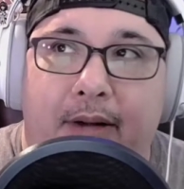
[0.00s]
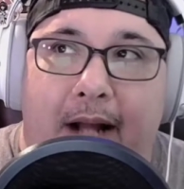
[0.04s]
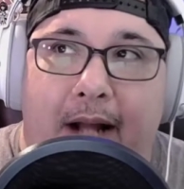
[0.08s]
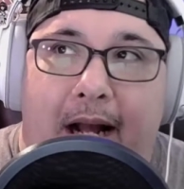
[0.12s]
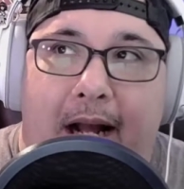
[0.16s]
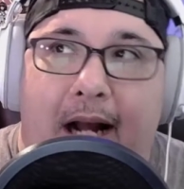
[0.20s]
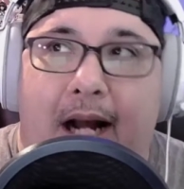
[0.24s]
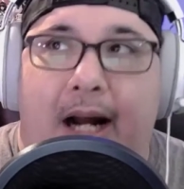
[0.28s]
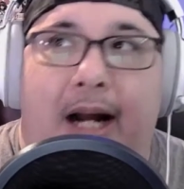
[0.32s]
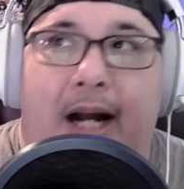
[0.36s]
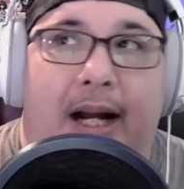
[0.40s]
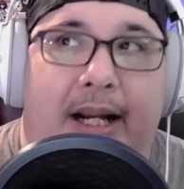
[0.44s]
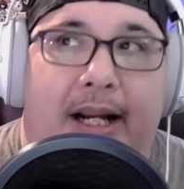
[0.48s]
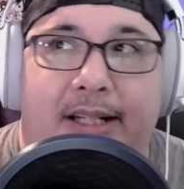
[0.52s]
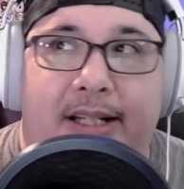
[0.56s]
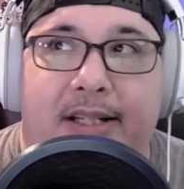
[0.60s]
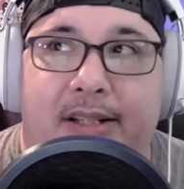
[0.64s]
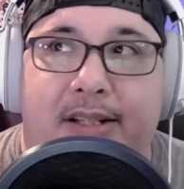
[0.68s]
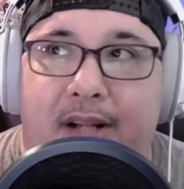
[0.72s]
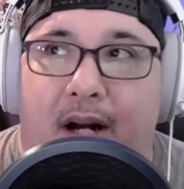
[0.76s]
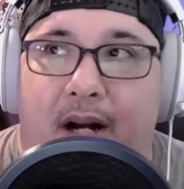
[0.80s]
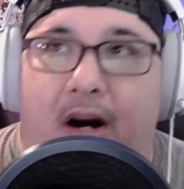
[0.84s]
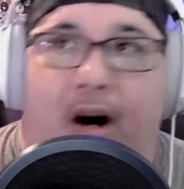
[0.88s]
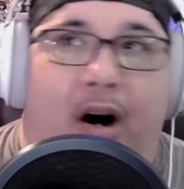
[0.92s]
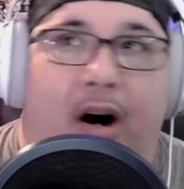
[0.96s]

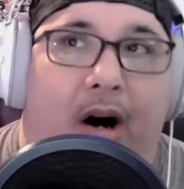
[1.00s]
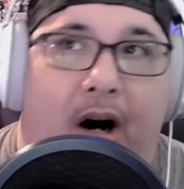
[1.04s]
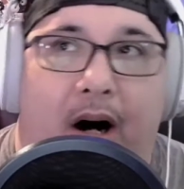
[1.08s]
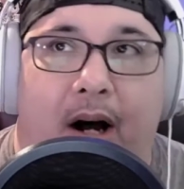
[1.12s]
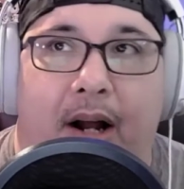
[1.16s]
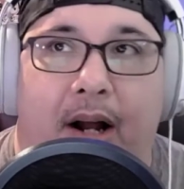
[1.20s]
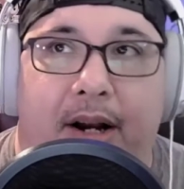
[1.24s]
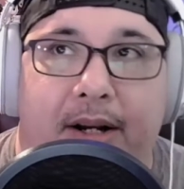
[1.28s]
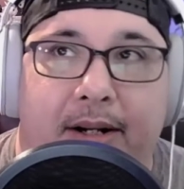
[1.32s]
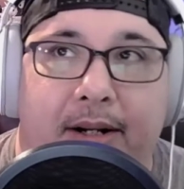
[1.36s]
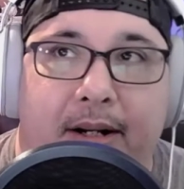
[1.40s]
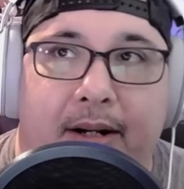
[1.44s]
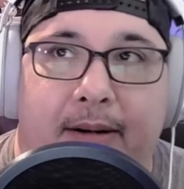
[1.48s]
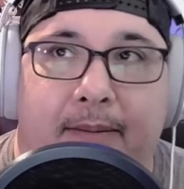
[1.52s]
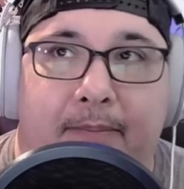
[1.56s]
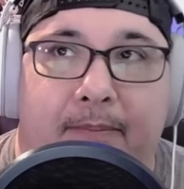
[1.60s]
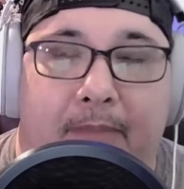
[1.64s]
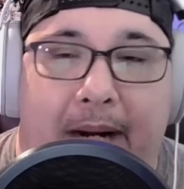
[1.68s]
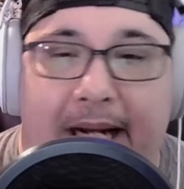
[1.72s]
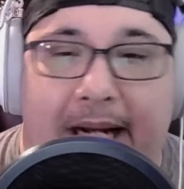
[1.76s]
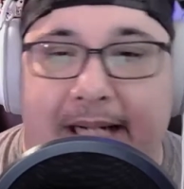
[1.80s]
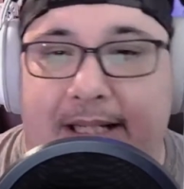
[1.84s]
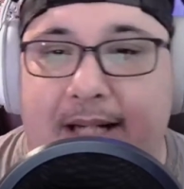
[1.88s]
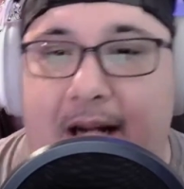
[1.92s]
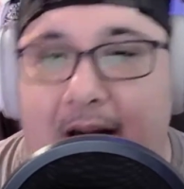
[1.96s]
eyes on
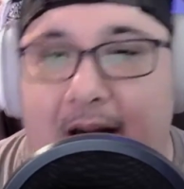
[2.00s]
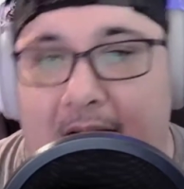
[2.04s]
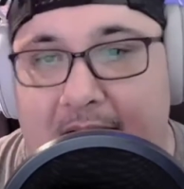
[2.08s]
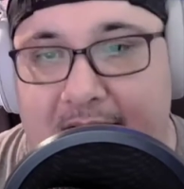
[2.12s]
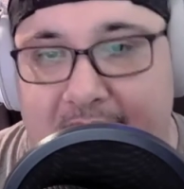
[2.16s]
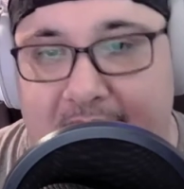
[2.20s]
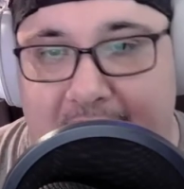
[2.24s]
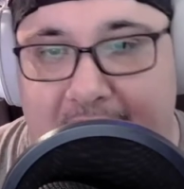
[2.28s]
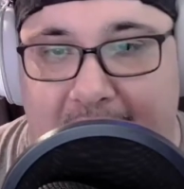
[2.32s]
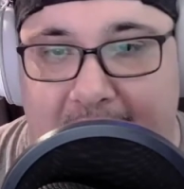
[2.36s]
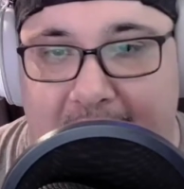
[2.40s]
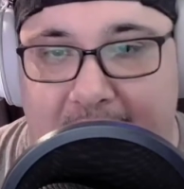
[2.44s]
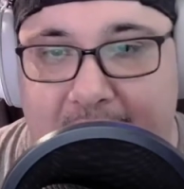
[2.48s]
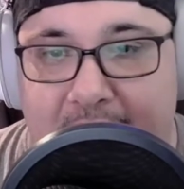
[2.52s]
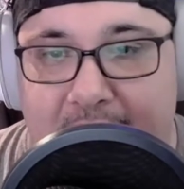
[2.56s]
my content.